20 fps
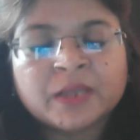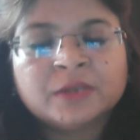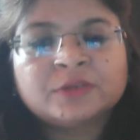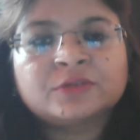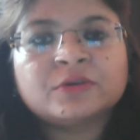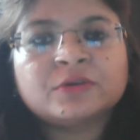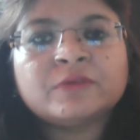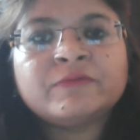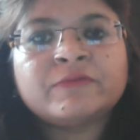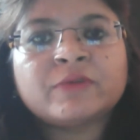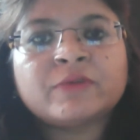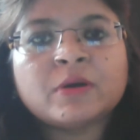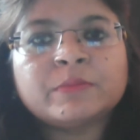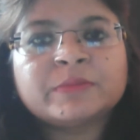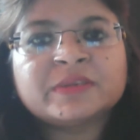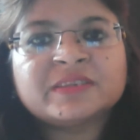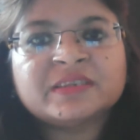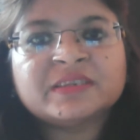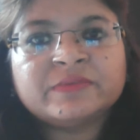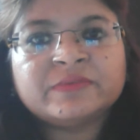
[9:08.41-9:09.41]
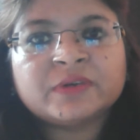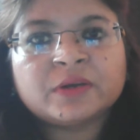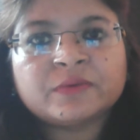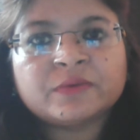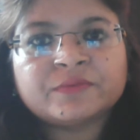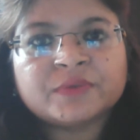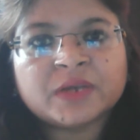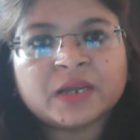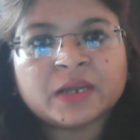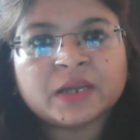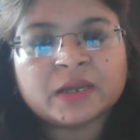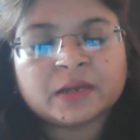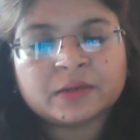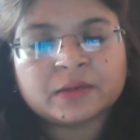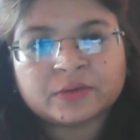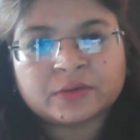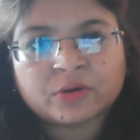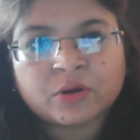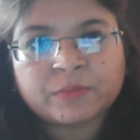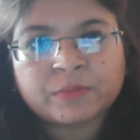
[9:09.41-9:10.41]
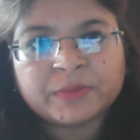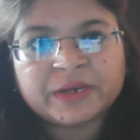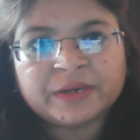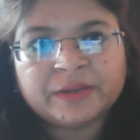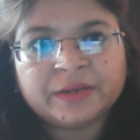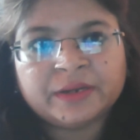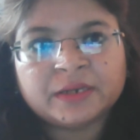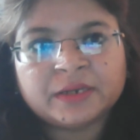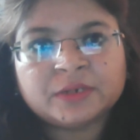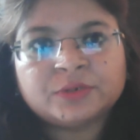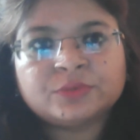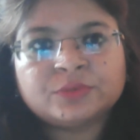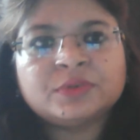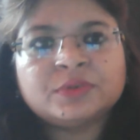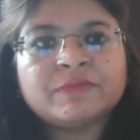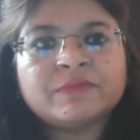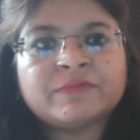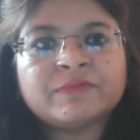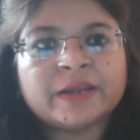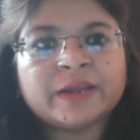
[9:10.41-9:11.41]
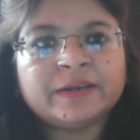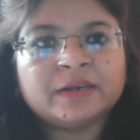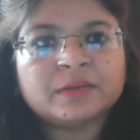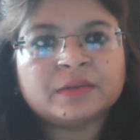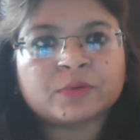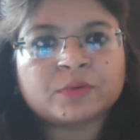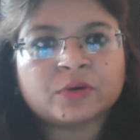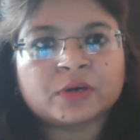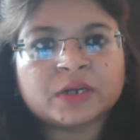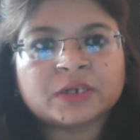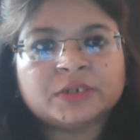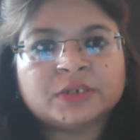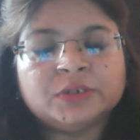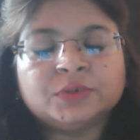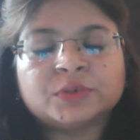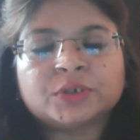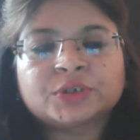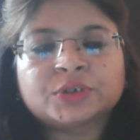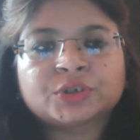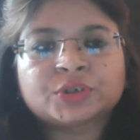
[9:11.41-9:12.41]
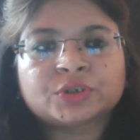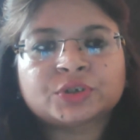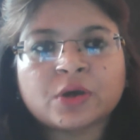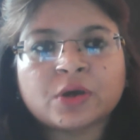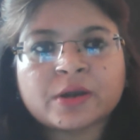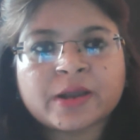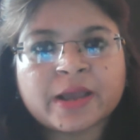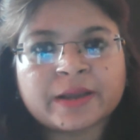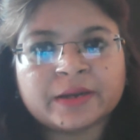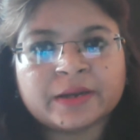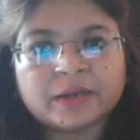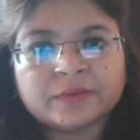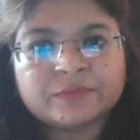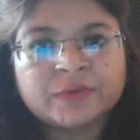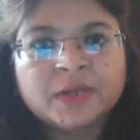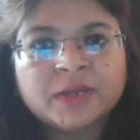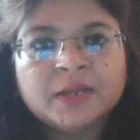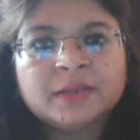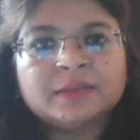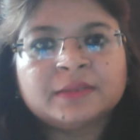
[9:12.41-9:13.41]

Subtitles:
So from receiving of the raw material to the final product, you are sure enough